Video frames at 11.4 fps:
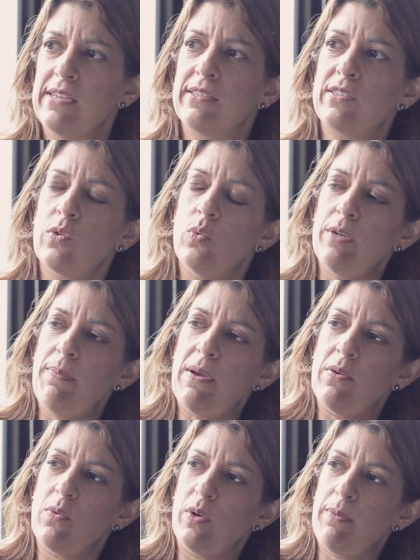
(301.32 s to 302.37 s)
So what
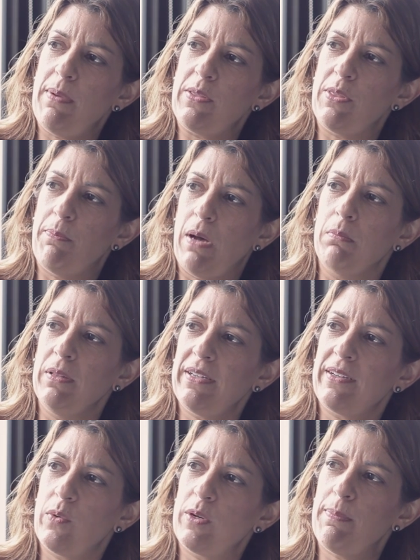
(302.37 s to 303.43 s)
about the
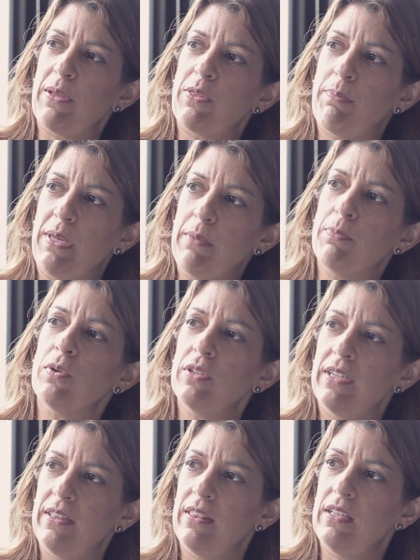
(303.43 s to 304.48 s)
public? What about the
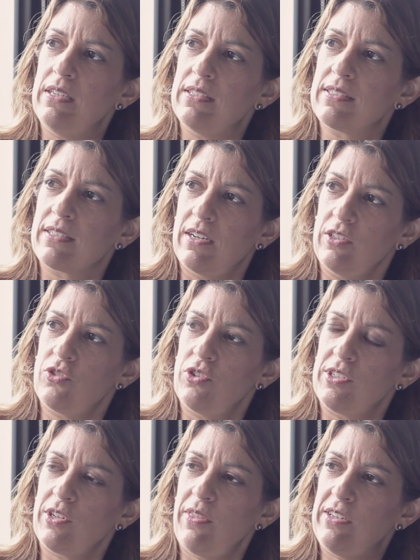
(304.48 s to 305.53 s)
people in these
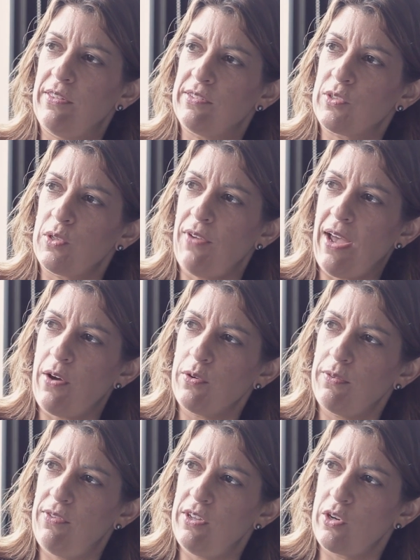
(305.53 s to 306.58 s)
countries? Are they sort of
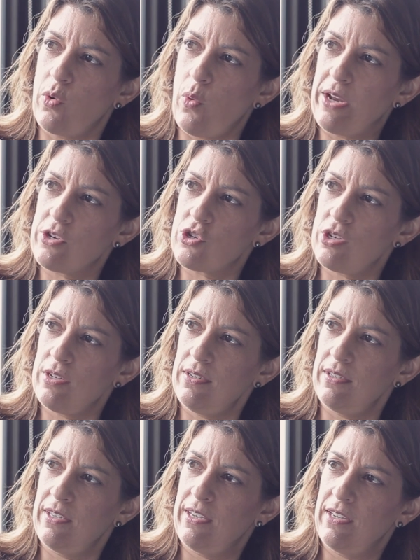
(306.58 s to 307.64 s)
out of the
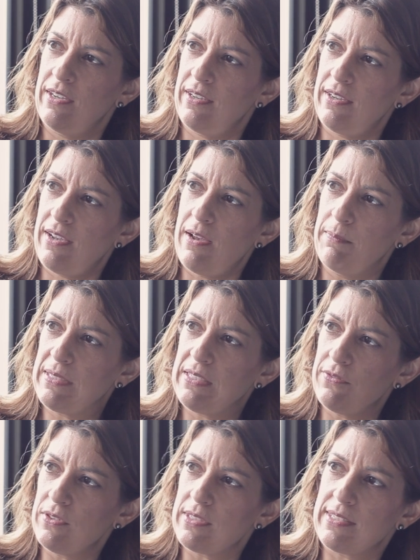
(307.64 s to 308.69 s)
equation?
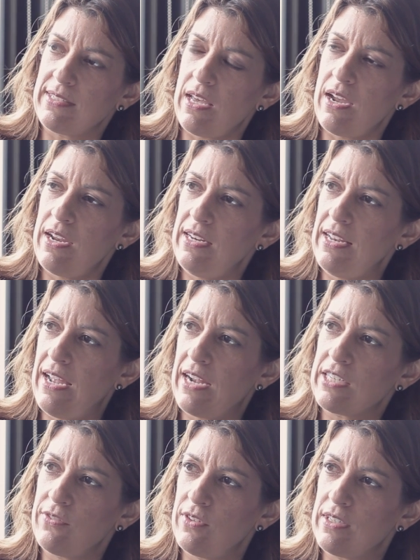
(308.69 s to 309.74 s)
civil society
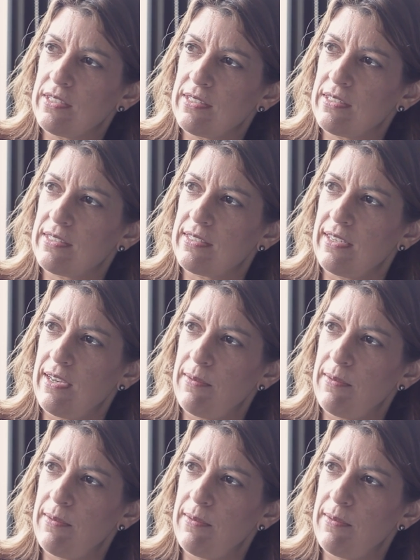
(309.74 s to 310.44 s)
activists,